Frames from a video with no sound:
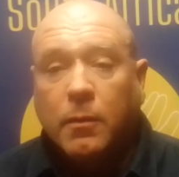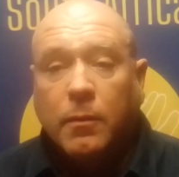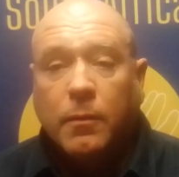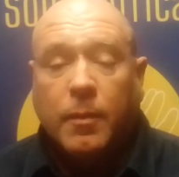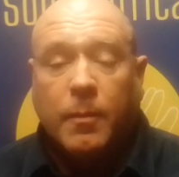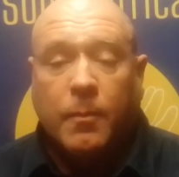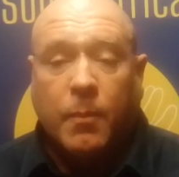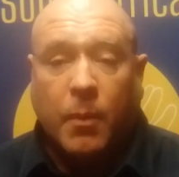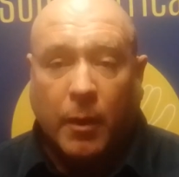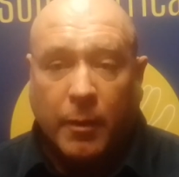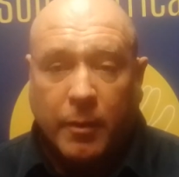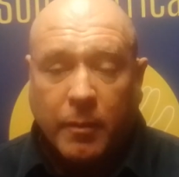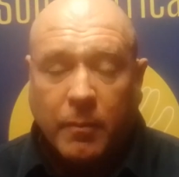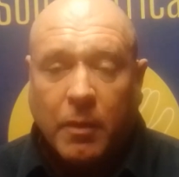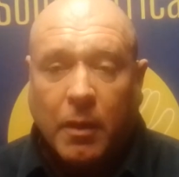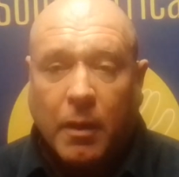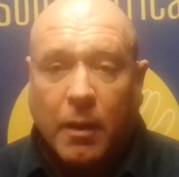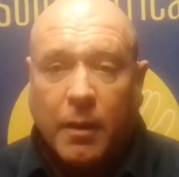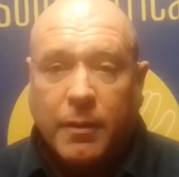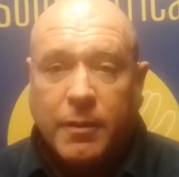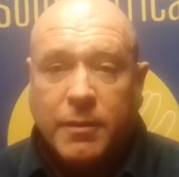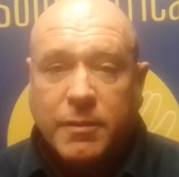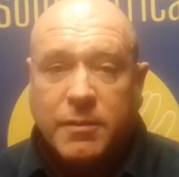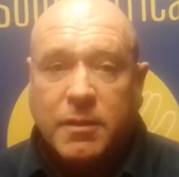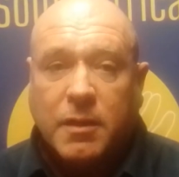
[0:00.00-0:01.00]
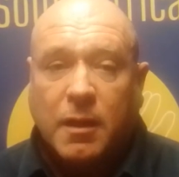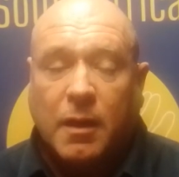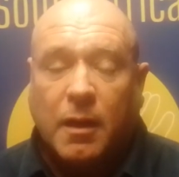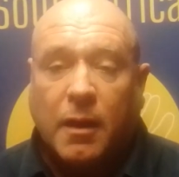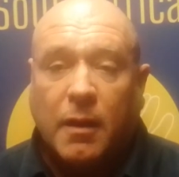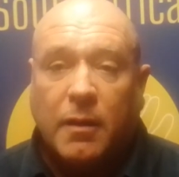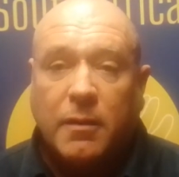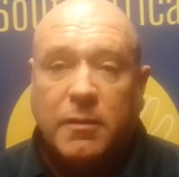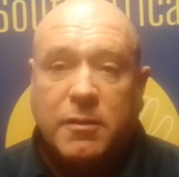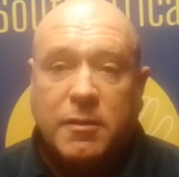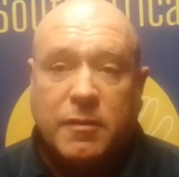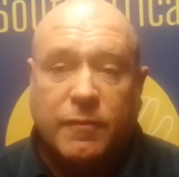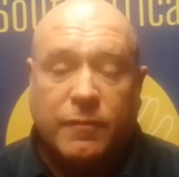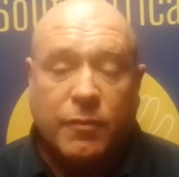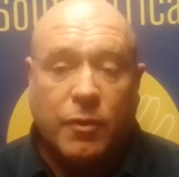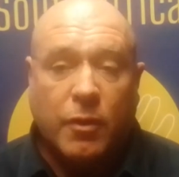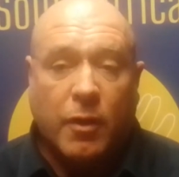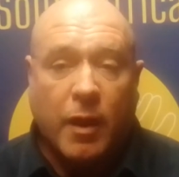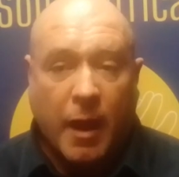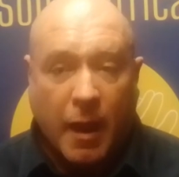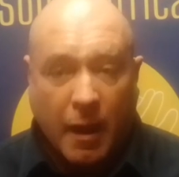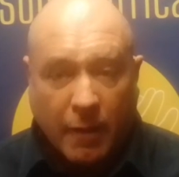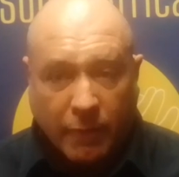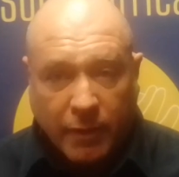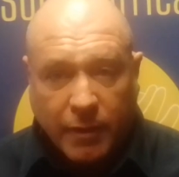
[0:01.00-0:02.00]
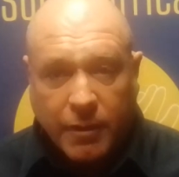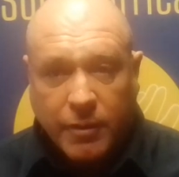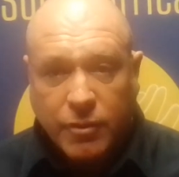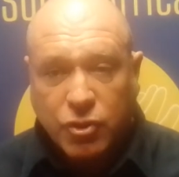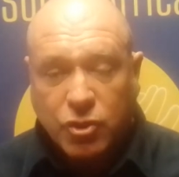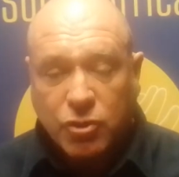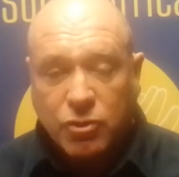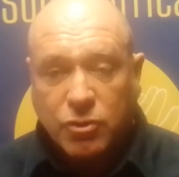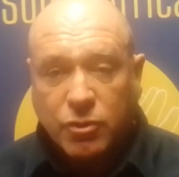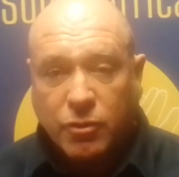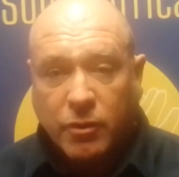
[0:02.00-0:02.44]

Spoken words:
The bottom line is, guys, if you're having issues